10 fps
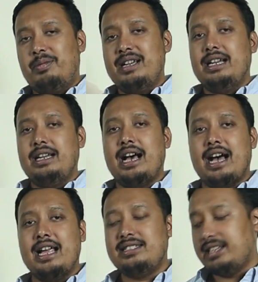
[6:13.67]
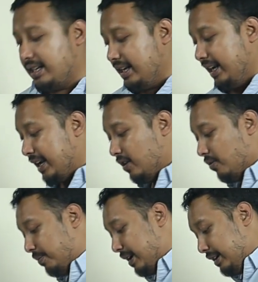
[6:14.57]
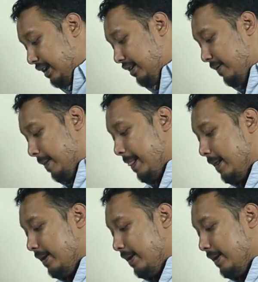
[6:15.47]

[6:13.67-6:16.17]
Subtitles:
Print in the highest setting in your printer